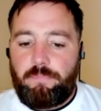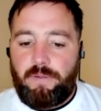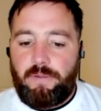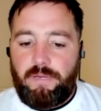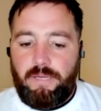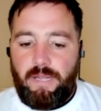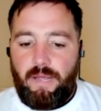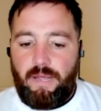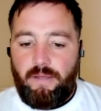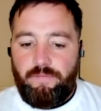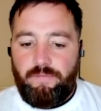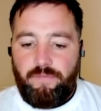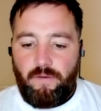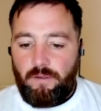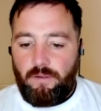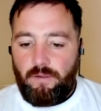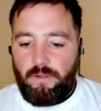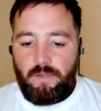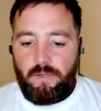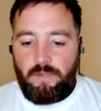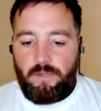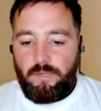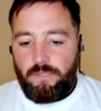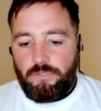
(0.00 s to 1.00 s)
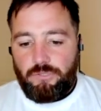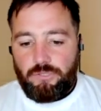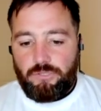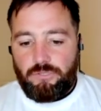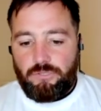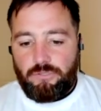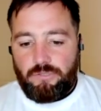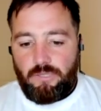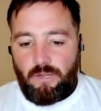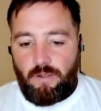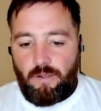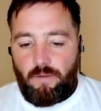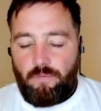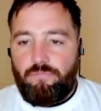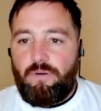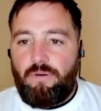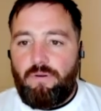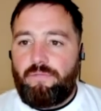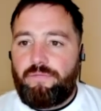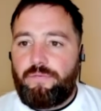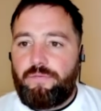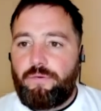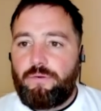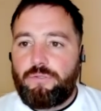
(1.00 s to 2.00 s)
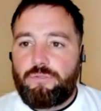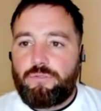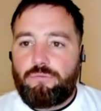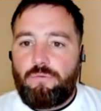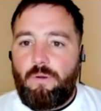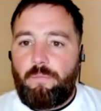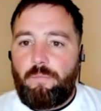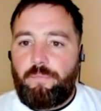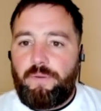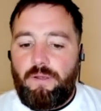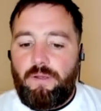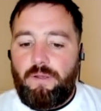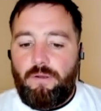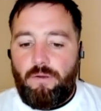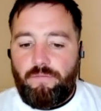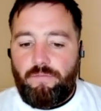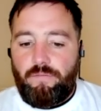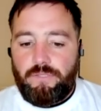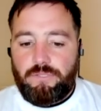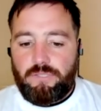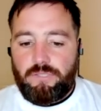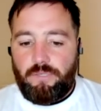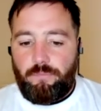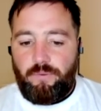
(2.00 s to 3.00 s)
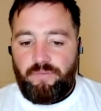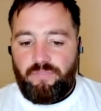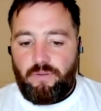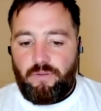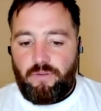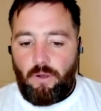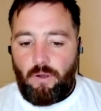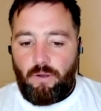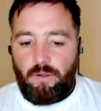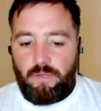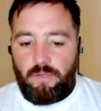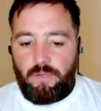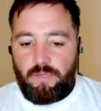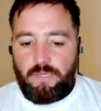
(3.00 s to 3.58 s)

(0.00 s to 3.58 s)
But yeah, if I just run through the squad here, obviously we've got